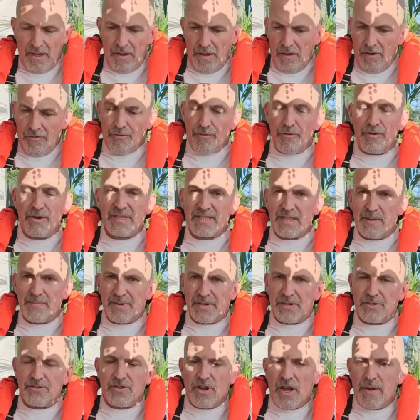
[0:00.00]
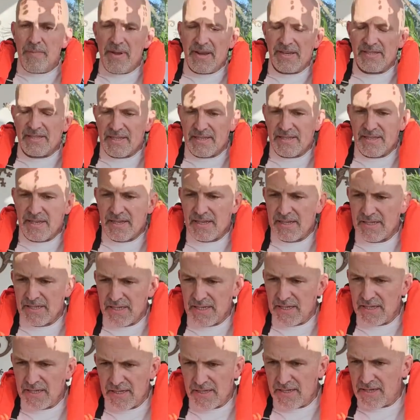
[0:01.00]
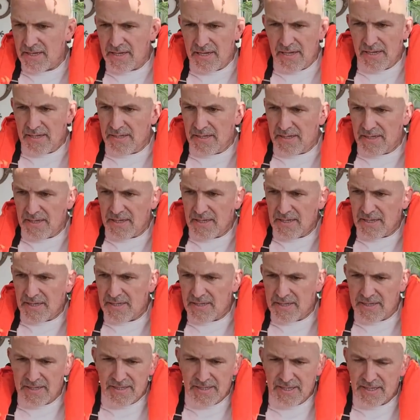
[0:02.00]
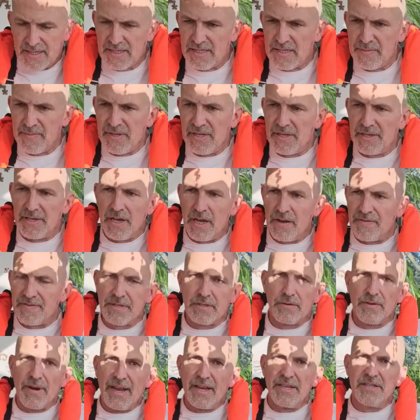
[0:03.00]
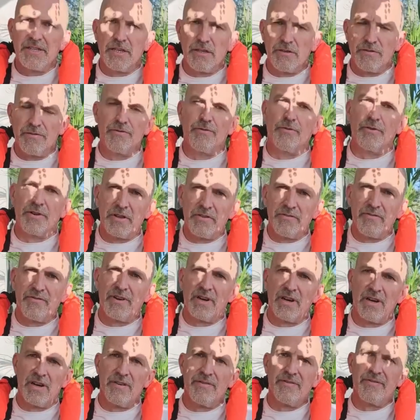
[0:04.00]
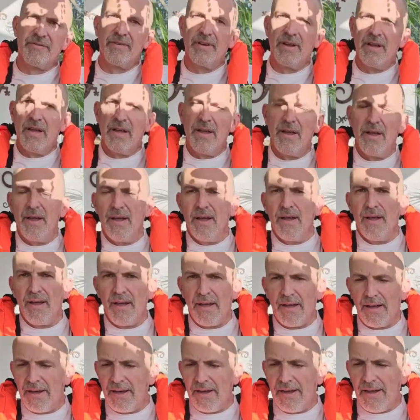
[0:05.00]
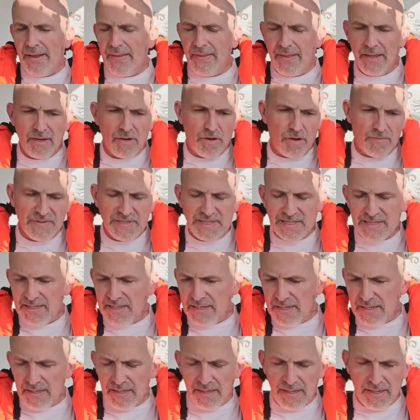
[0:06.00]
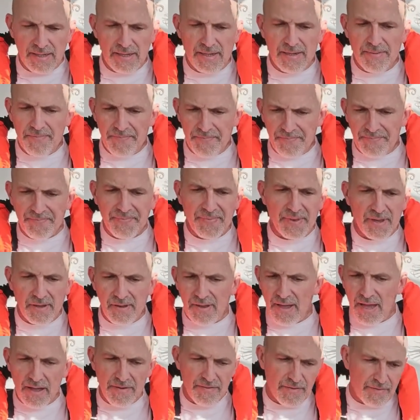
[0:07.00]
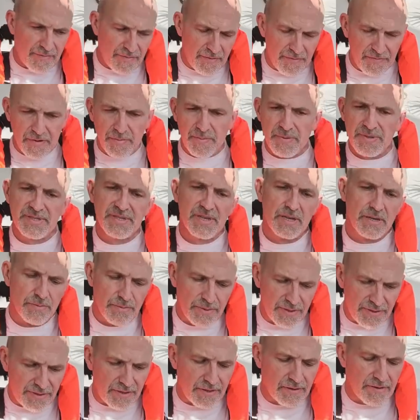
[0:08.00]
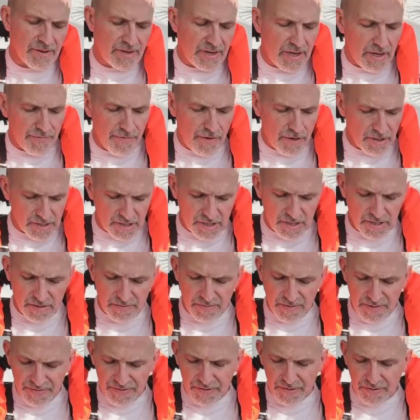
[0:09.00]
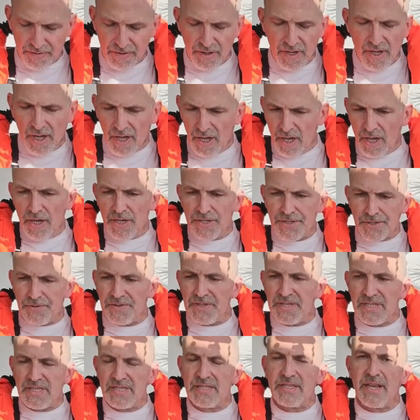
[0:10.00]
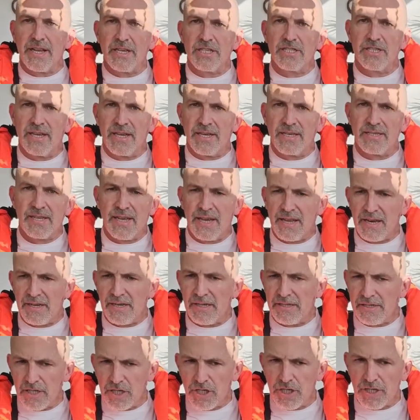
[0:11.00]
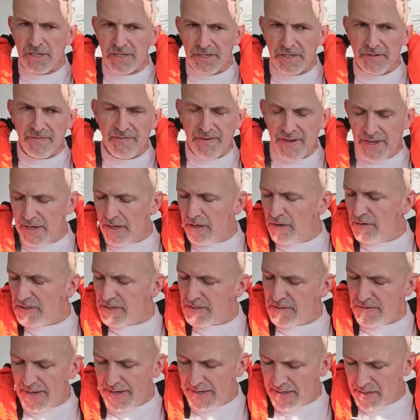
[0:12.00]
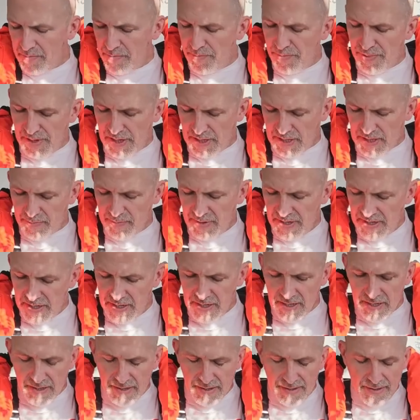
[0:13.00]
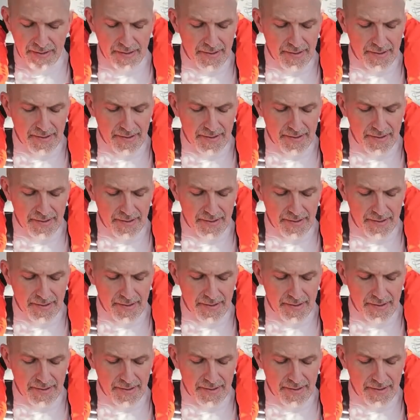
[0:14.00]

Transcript: for example, trimix, I said I did a 60-meter dive, so 1845, and then obviously you have a 50% with you and you have oxygen with you. So these stage tanks had an additional inflator hose, so I can plug them in here.